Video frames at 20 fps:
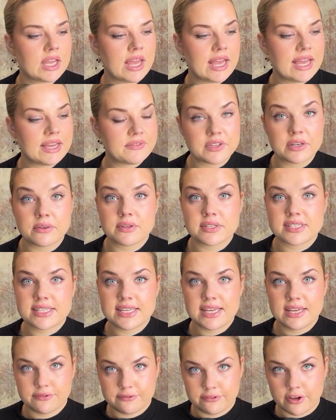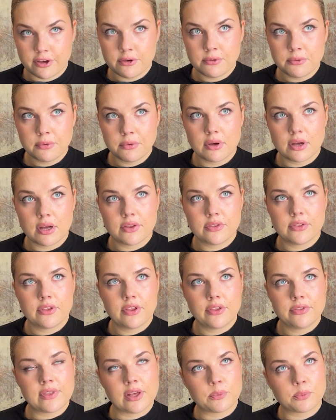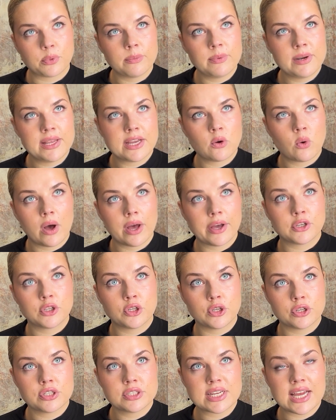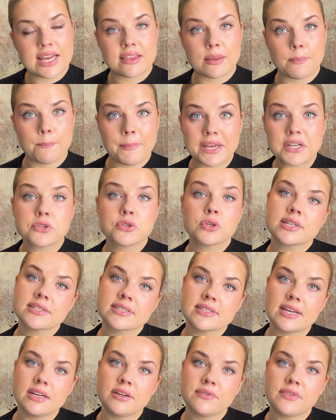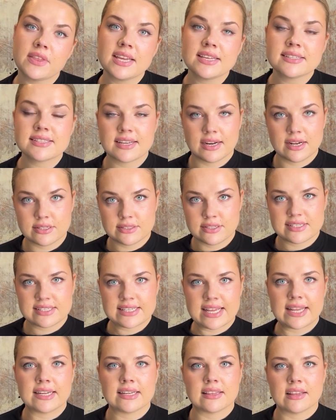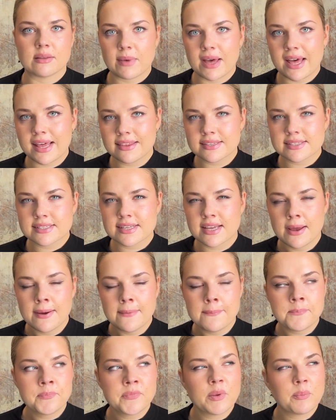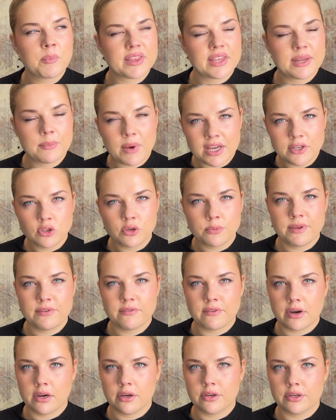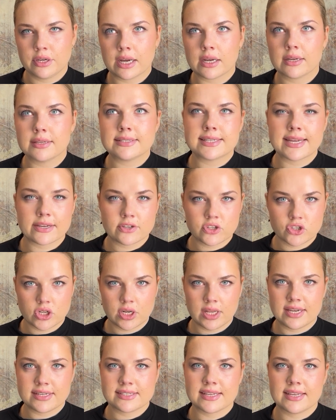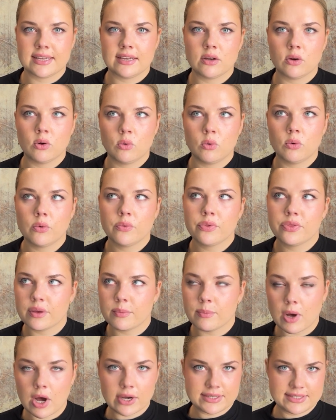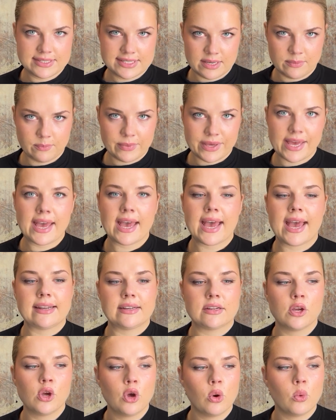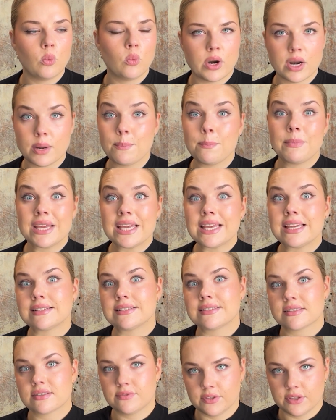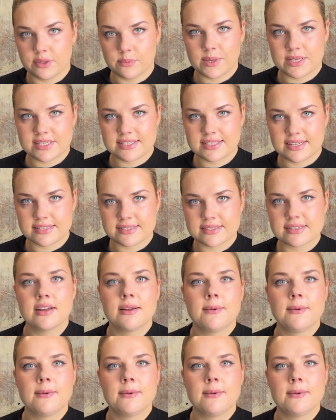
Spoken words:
If they're a CFO, they're probably quite good at the metric side of things and understanding the maths. but they might not be very good at contextualizing the marketing bit and what it means for the business